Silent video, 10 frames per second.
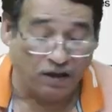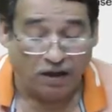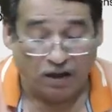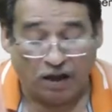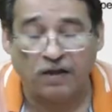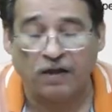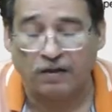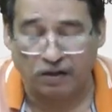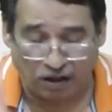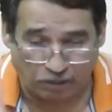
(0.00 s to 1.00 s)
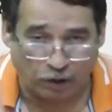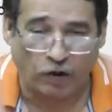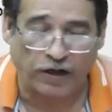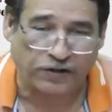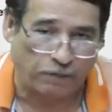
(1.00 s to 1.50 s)
It
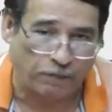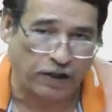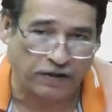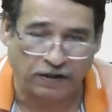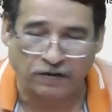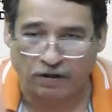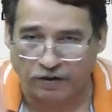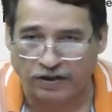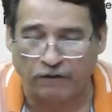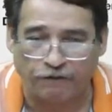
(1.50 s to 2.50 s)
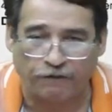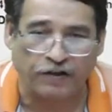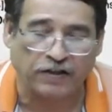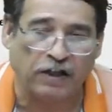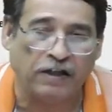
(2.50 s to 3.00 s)
provides repairs and servicing
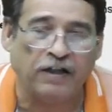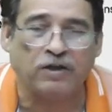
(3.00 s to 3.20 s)
facilities.